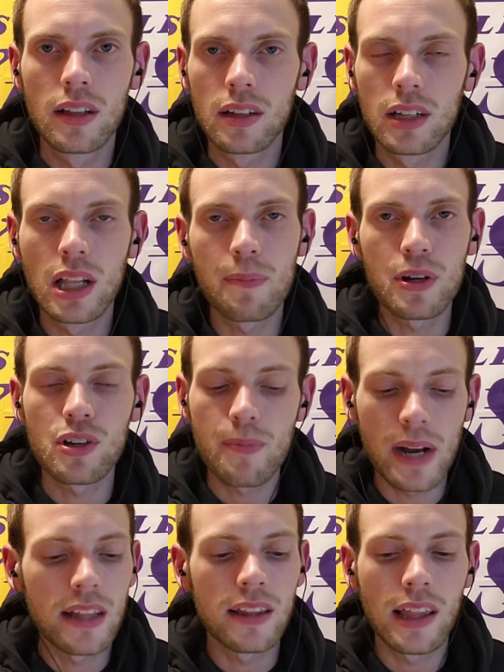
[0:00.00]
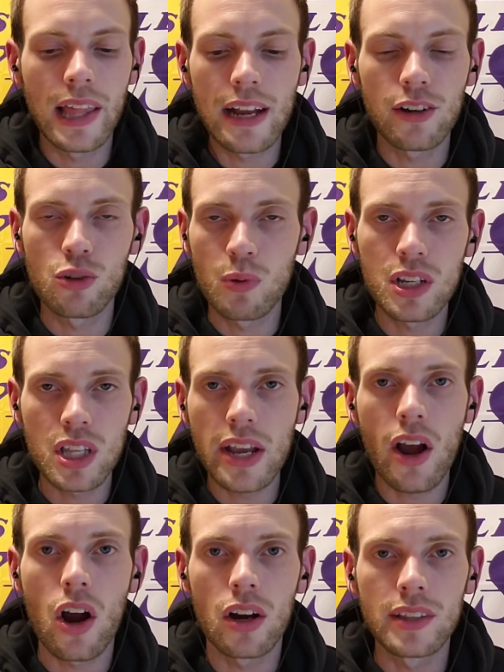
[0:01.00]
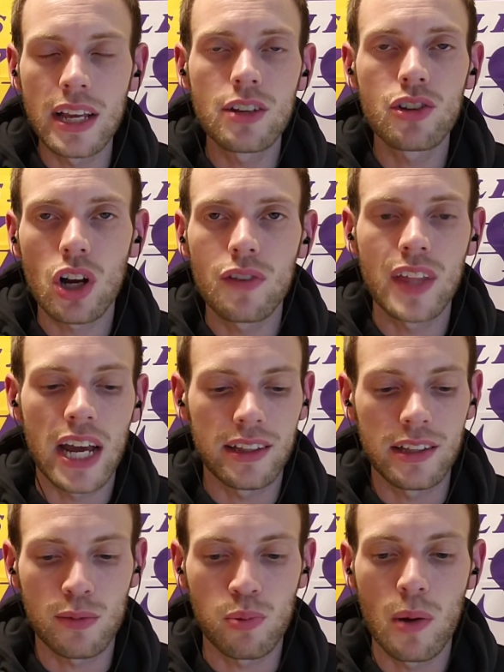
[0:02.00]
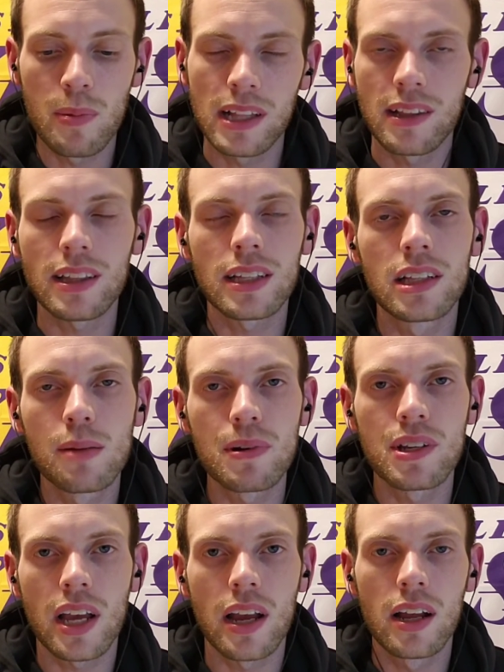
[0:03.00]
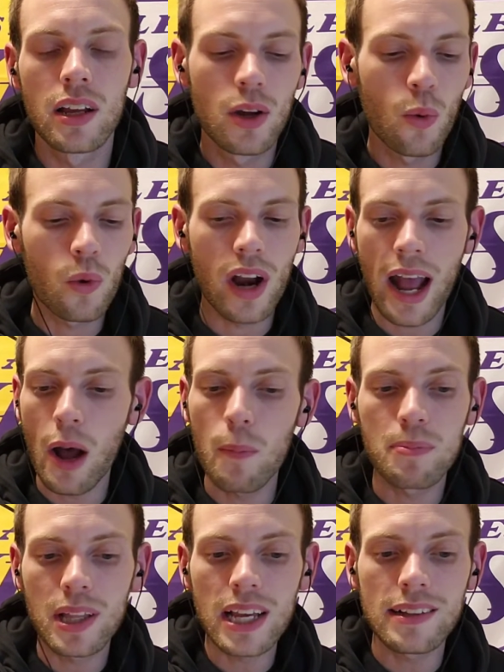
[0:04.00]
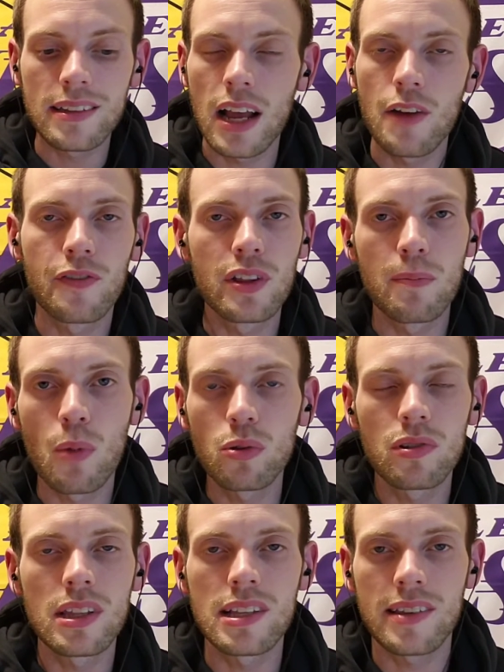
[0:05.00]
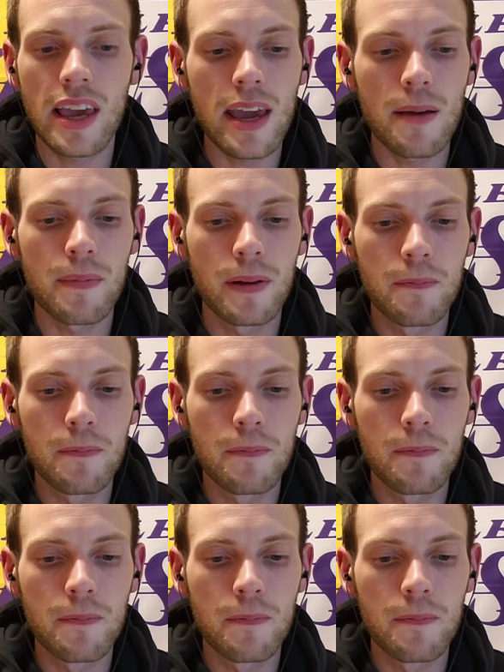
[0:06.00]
Clippers are better than the Lakers, which they are. They deserve that at this point, but I thought the Clippers were outplayed tonight for most of this game.